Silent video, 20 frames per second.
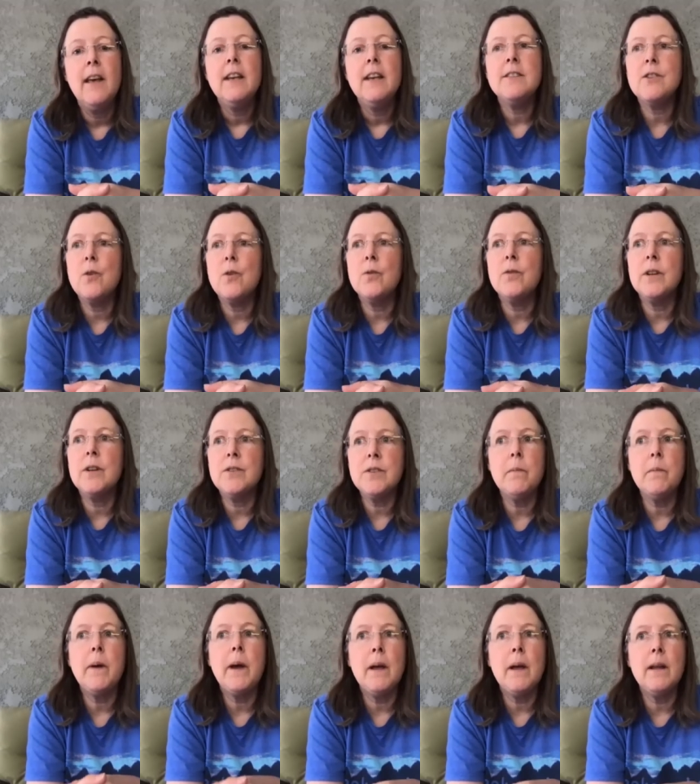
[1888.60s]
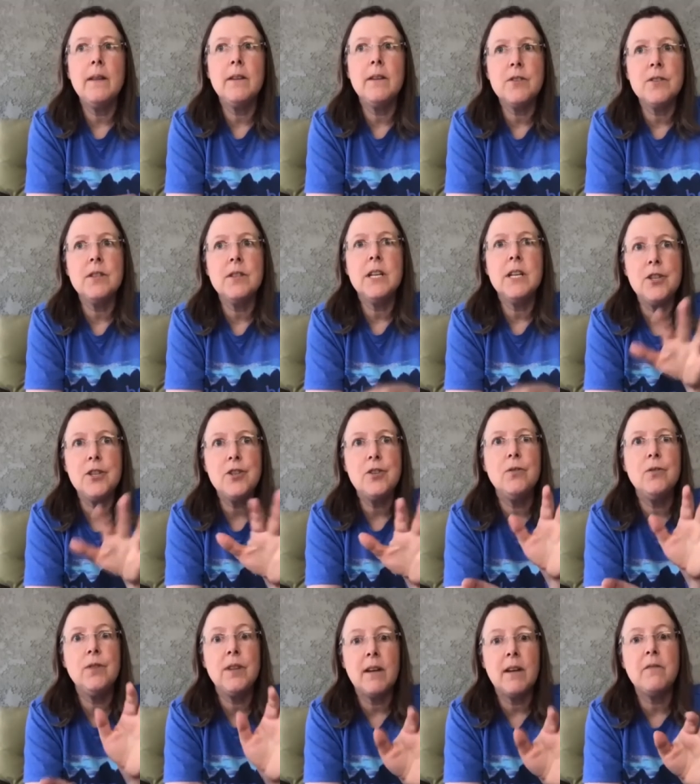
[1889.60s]
So there's an issue
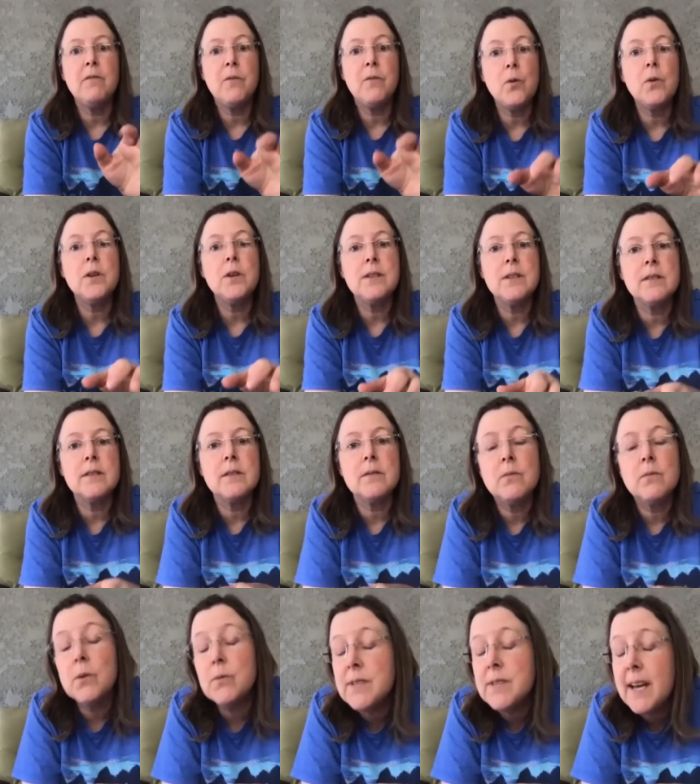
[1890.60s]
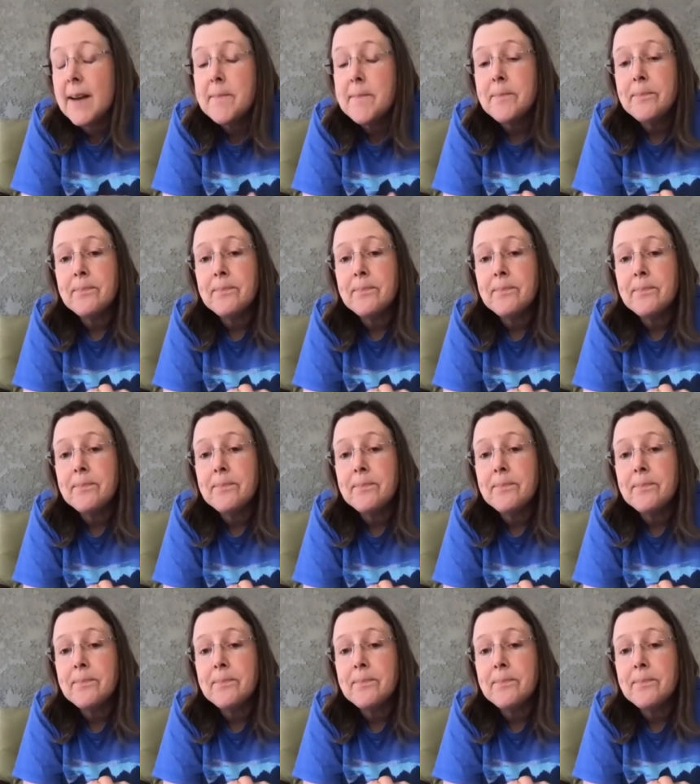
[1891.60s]
that focuses, what was that?